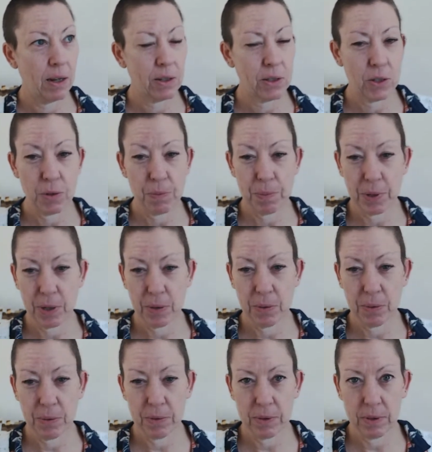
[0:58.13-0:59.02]
two
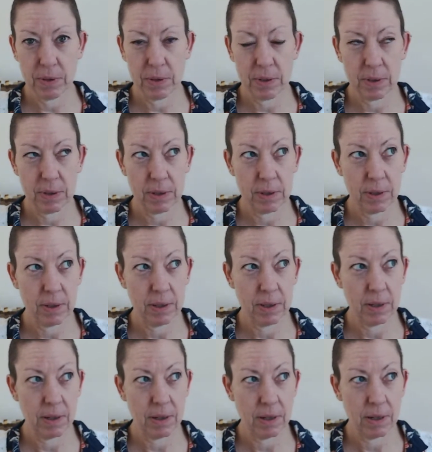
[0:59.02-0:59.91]
boots,
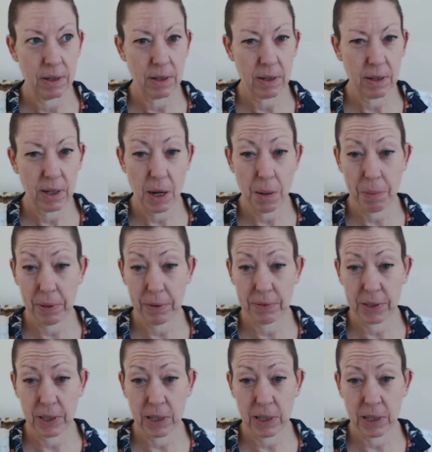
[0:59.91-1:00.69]
couple of